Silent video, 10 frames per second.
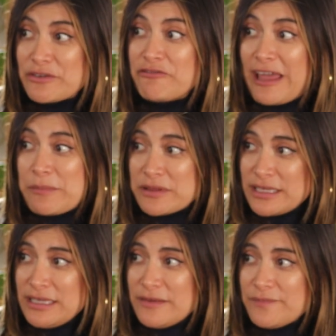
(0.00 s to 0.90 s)
Your
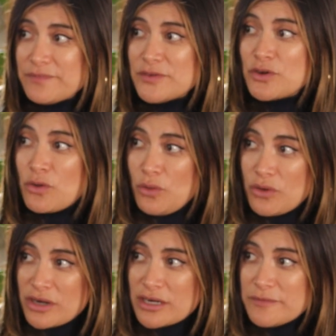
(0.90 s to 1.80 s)
family, your
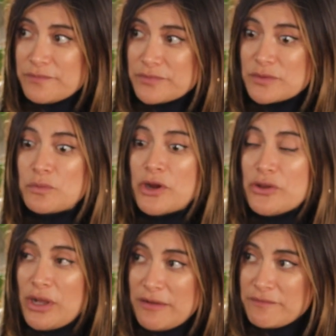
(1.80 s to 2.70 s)
core, where
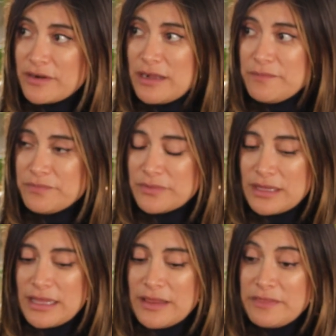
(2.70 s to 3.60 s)
you come from,
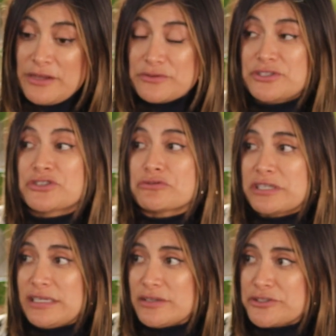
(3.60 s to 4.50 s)
then your
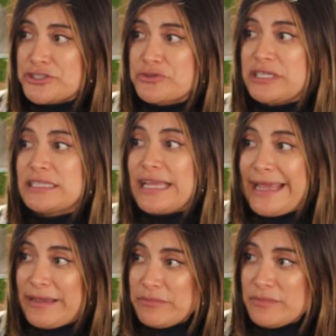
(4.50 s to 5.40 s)
street
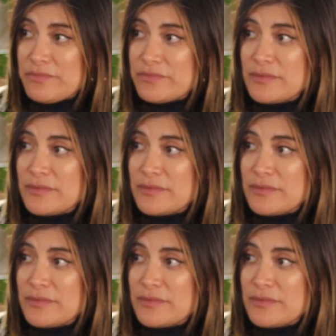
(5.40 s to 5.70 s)
name,